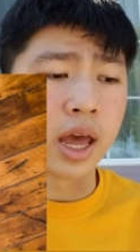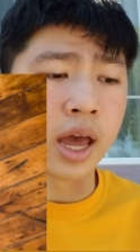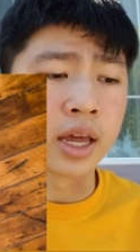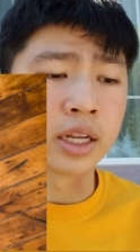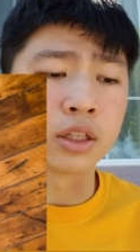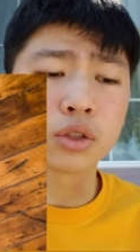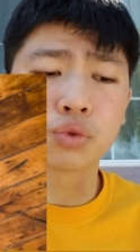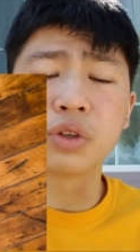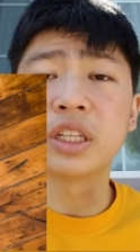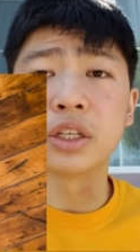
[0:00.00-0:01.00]
and it looks
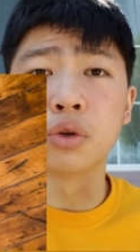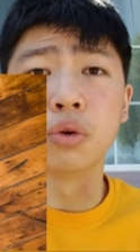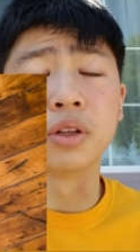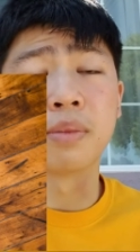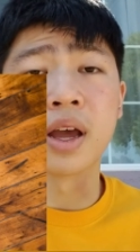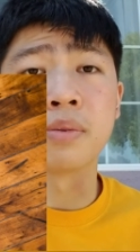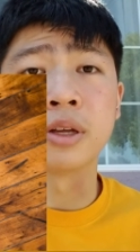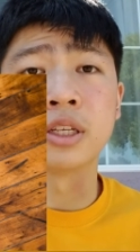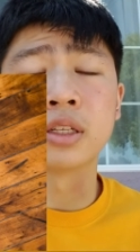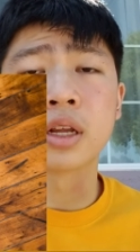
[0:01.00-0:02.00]
really cool in my
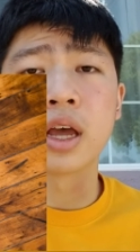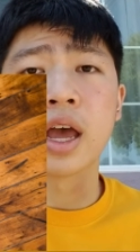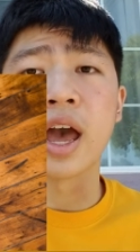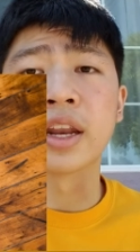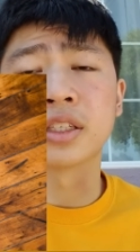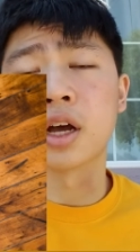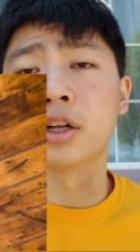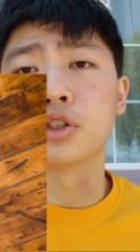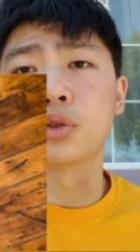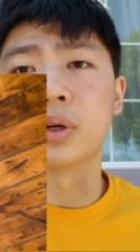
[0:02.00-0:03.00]
opinion, and it's
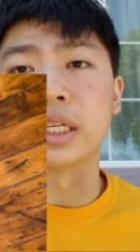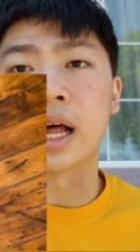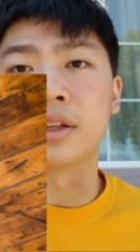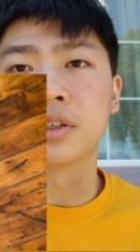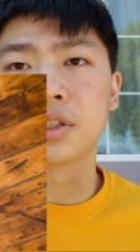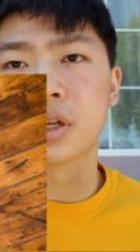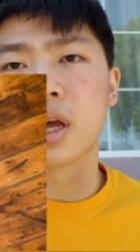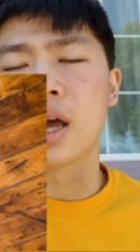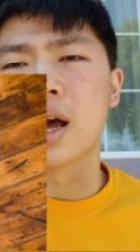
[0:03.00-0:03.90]
$120.